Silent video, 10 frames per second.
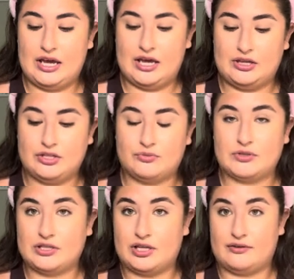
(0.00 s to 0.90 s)
and this
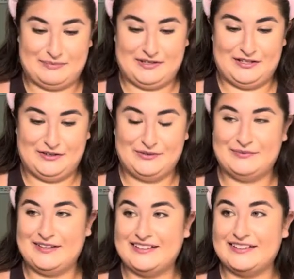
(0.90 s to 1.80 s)
one's Love.
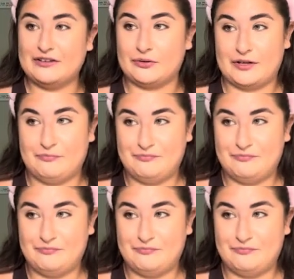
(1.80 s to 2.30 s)
Okay.